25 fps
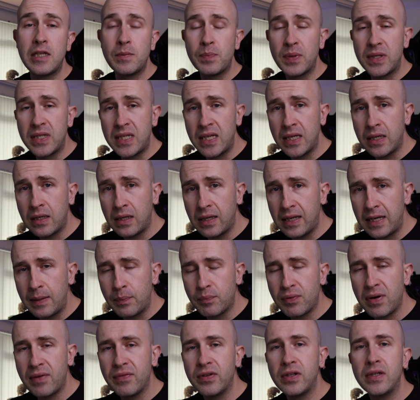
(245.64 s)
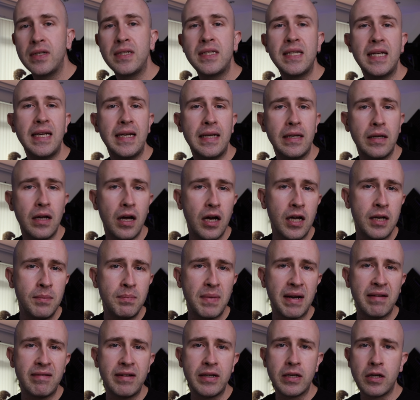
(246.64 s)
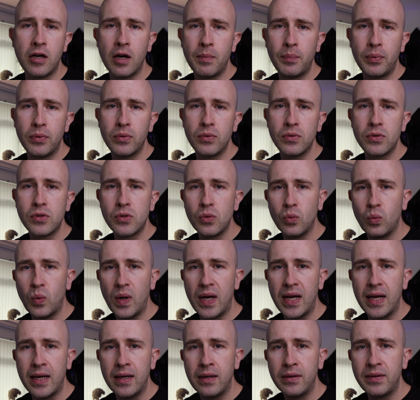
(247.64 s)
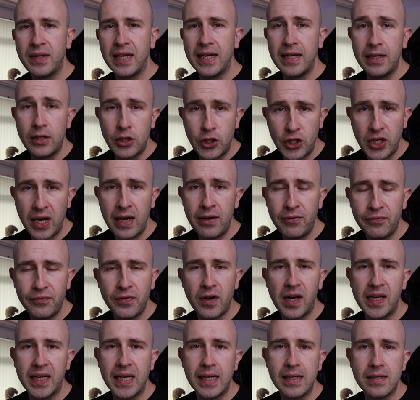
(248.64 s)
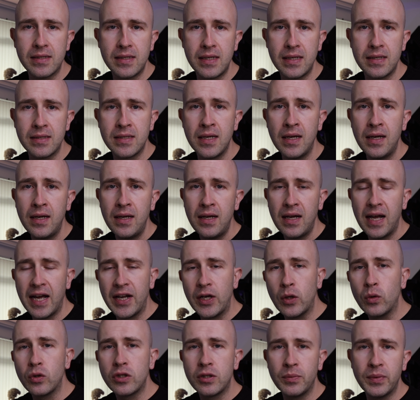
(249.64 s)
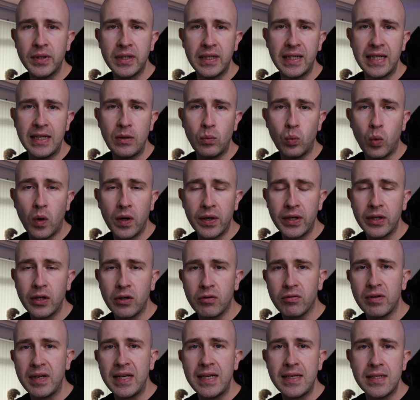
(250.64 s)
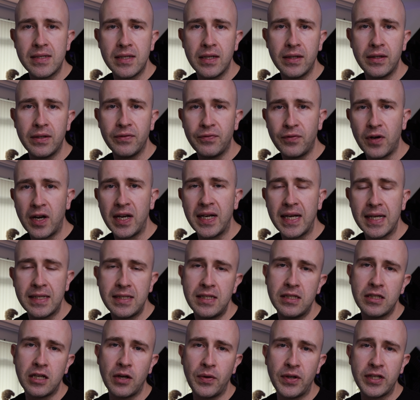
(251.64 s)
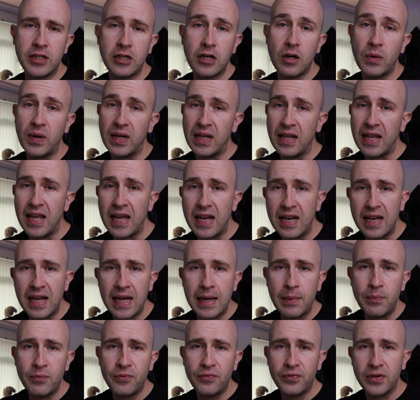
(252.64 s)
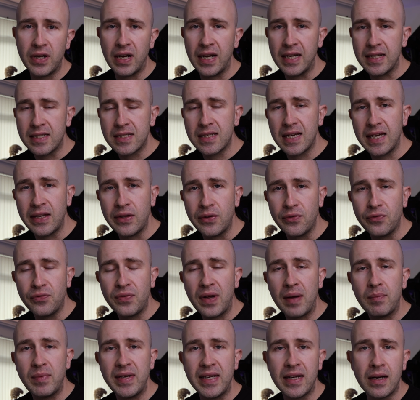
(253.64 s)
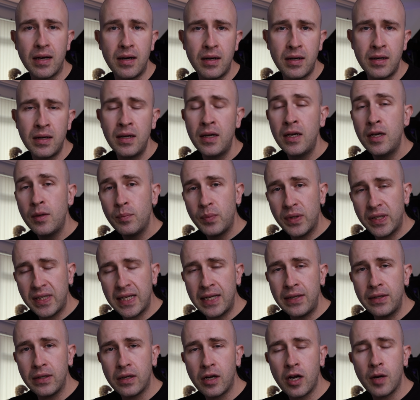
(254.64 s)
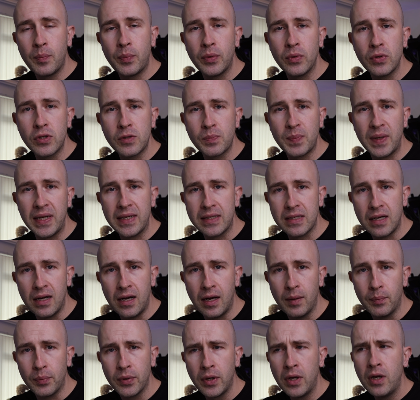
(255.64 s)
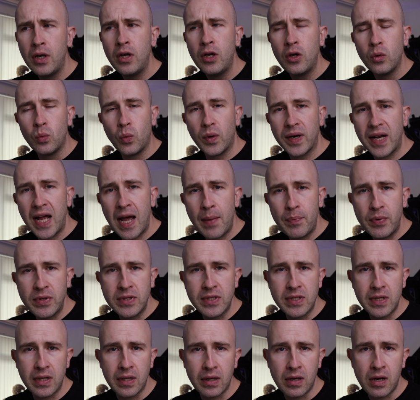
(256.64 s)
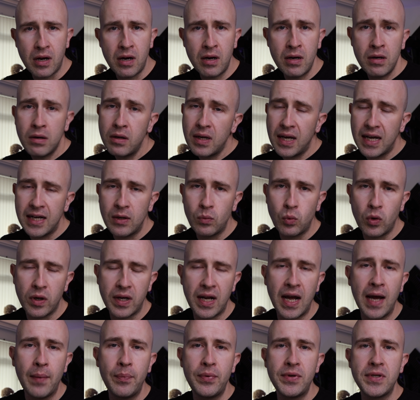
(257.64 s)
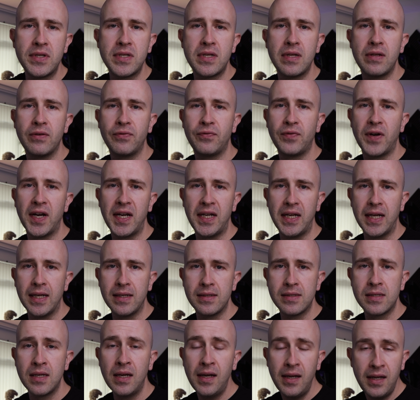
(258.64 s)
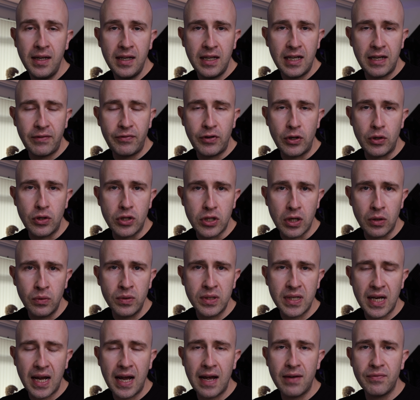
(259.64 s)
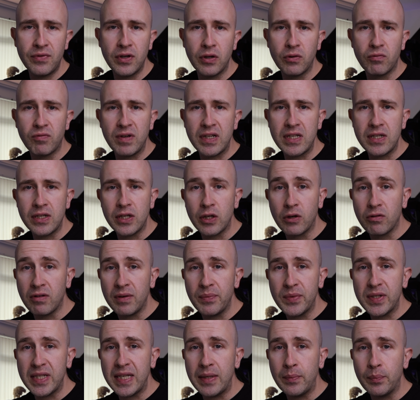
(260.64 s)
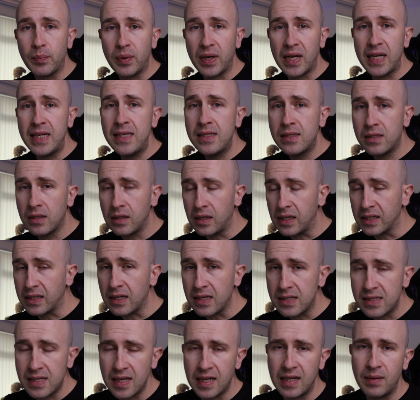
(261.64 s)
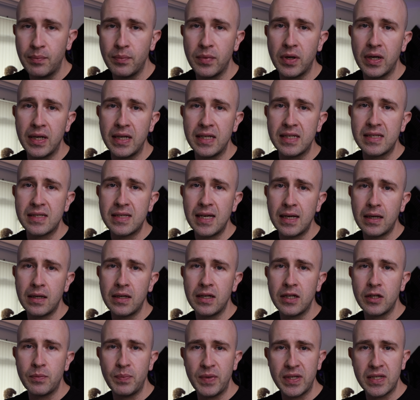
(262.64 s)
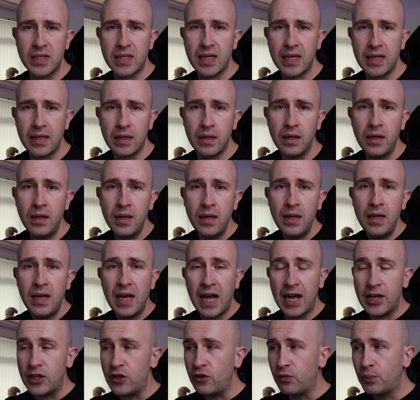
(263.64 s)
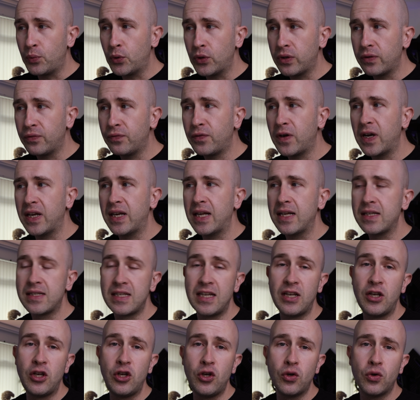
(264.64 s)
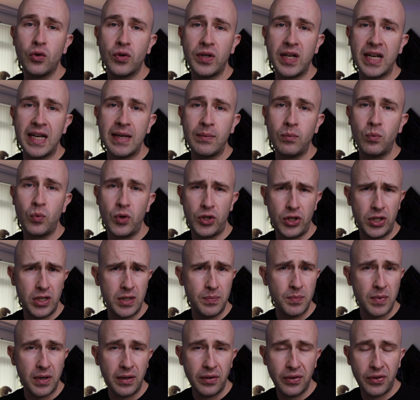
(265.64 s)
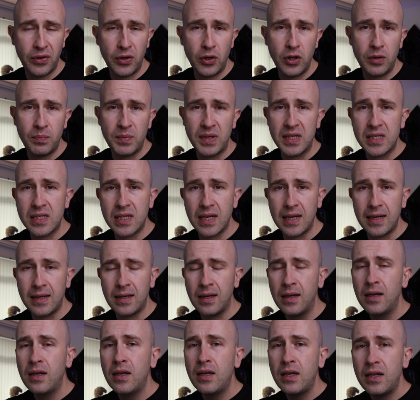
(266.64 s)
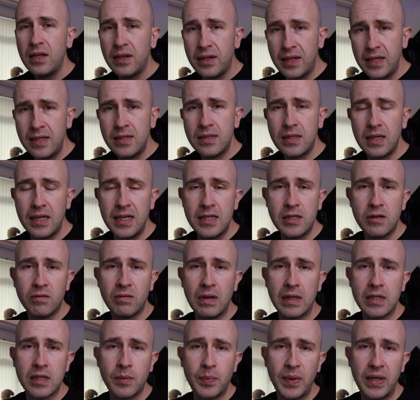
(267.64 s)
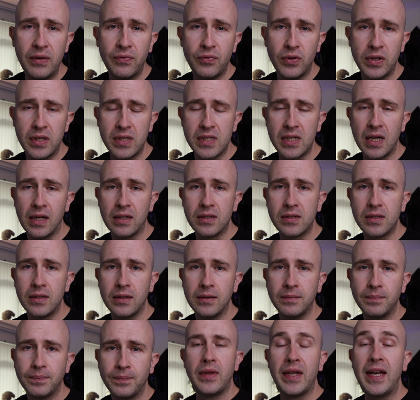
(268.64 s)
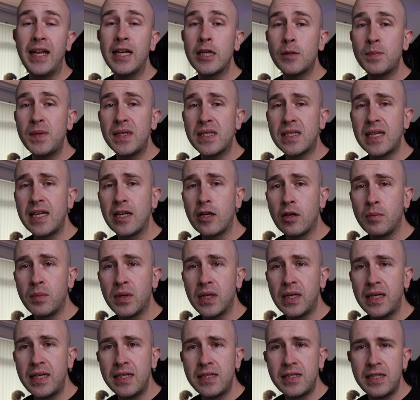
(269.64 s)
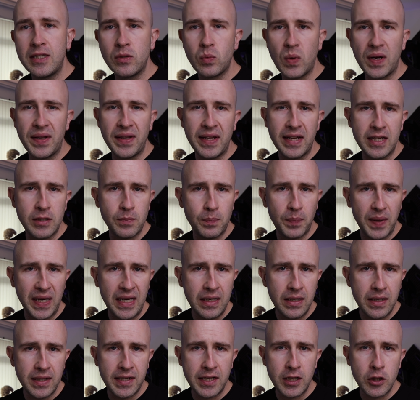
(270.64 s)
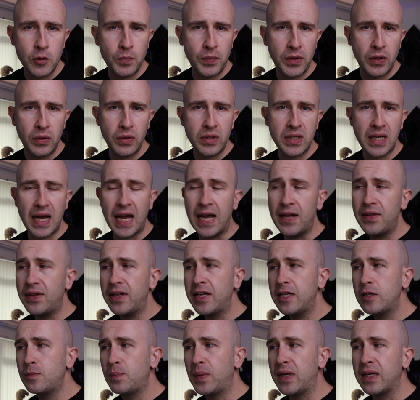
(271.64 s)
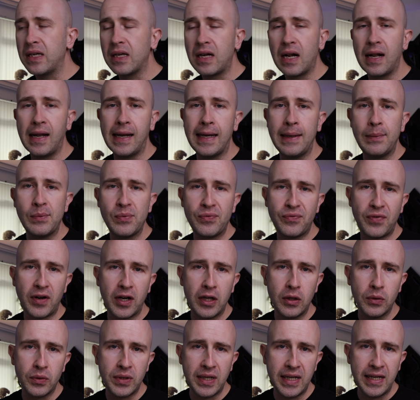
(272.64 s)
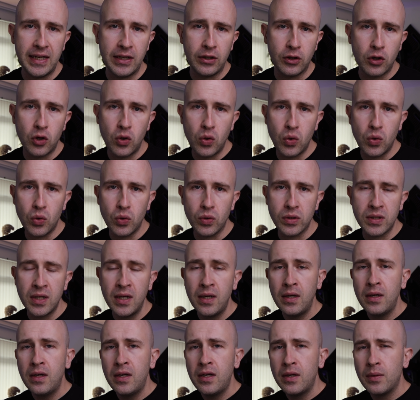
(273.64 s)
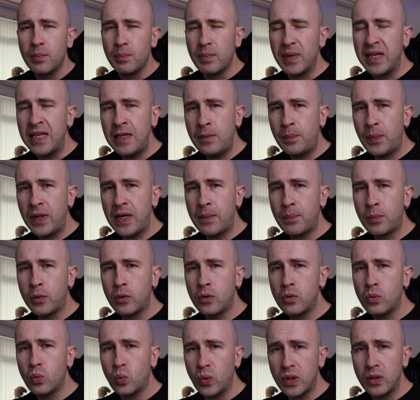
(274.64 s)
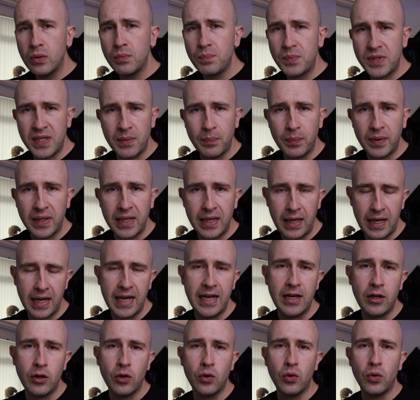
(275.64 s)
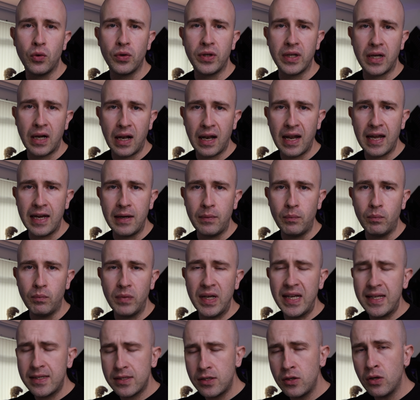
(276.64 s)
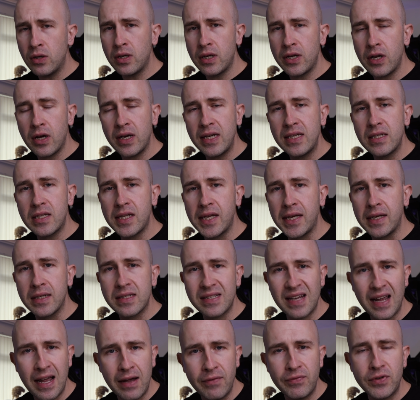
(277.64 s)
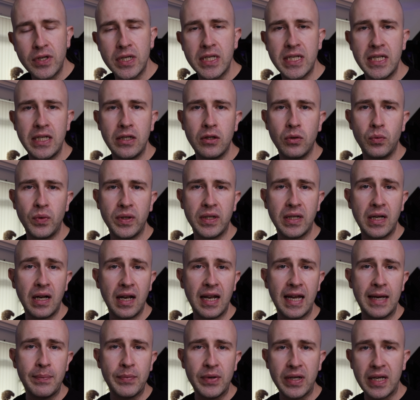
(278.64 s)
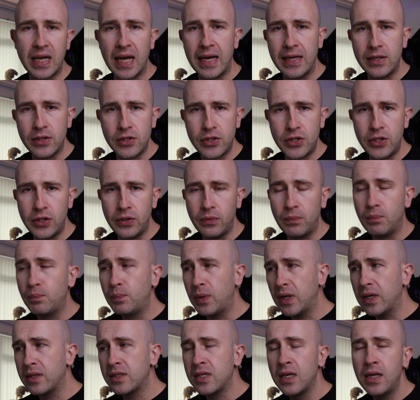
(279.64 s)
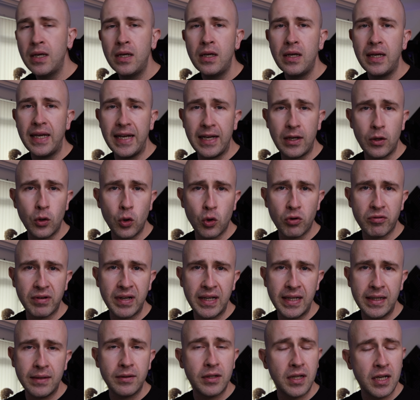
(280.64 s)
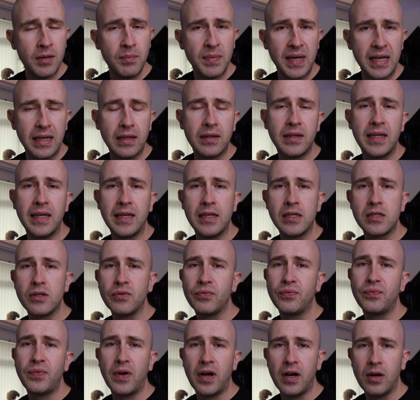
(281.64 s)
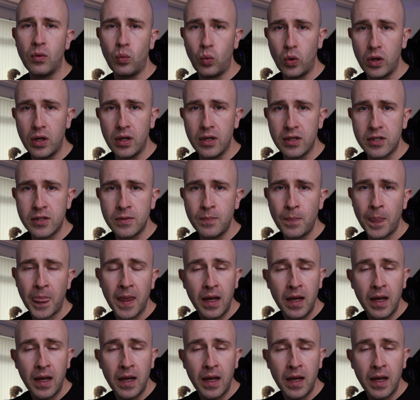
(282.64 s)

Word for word: is particularly prevalent in unmarried couples where they share finances and ultimately one agrees that the finance is going to go in their name for let's say the family car, but then the couple split up what happens to the car and what happens to the finance. If you don't have a written agreement in place, like I said in my second mistake, and you've put the finance in your name, which is my third mistake, this is a recipe for disaster. The next mistake on my list is when there's been a dispute and there's been a claim filed in court. Many people will simply ignore the claim. It's not a nice thing to have to deal with a claim against you, but ignoring it can make things far worse.